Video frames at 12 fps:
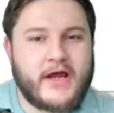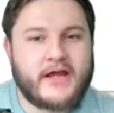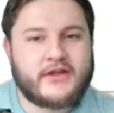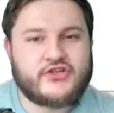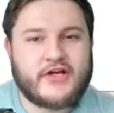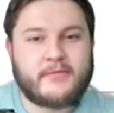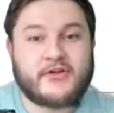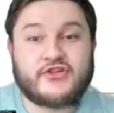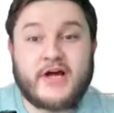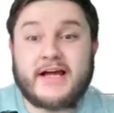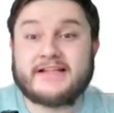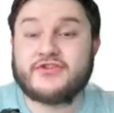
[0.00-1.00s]
of the jam in the
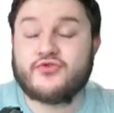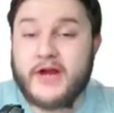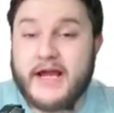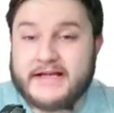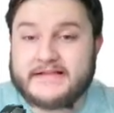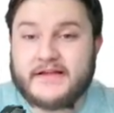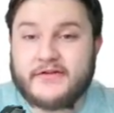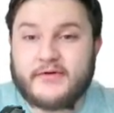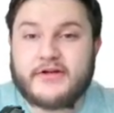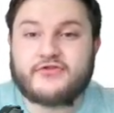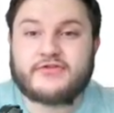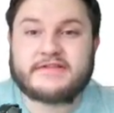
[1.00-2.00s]
jar is greater than
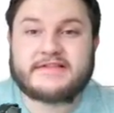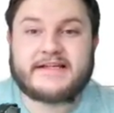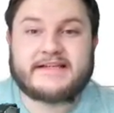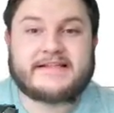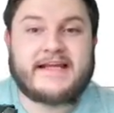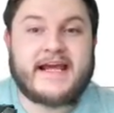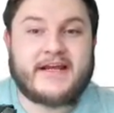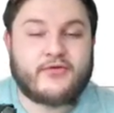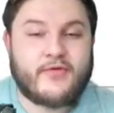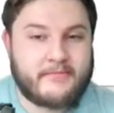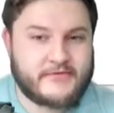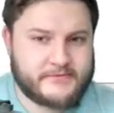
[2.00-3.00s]
368
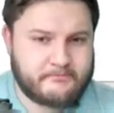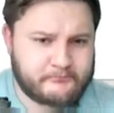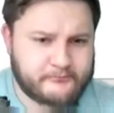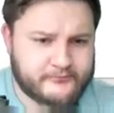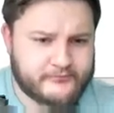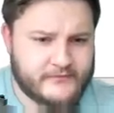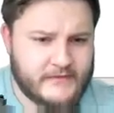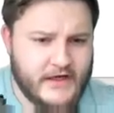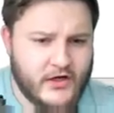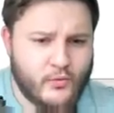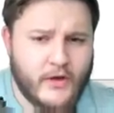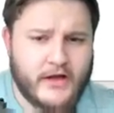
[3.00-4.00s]
grams.
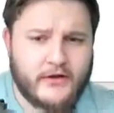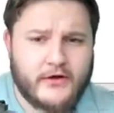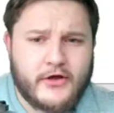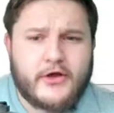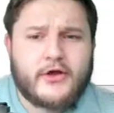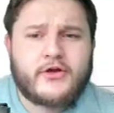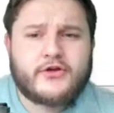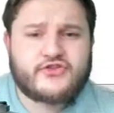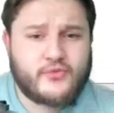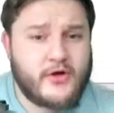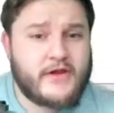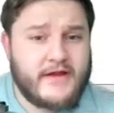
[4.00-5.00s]
Well, to
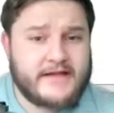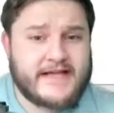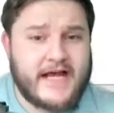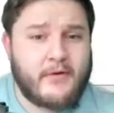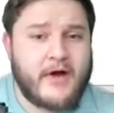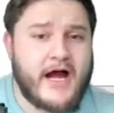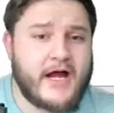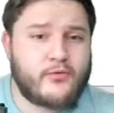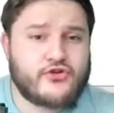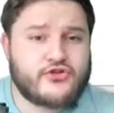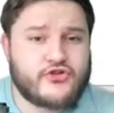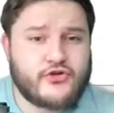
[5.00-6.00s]
work this out, I
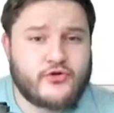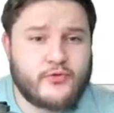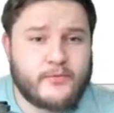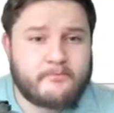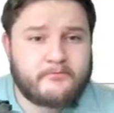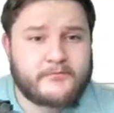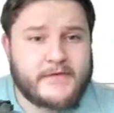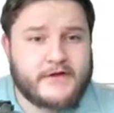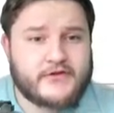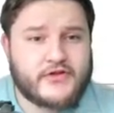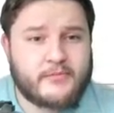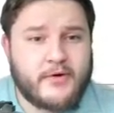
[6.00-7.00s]
would do
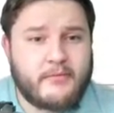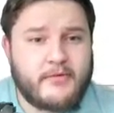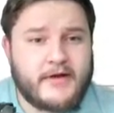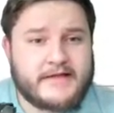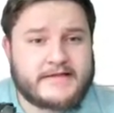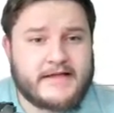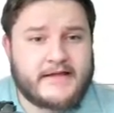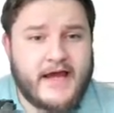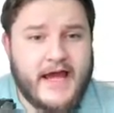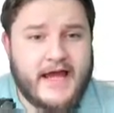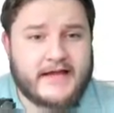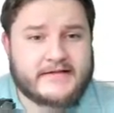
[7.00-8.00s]
so the probability
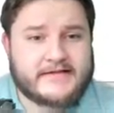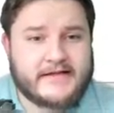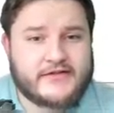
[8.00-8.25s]
that x is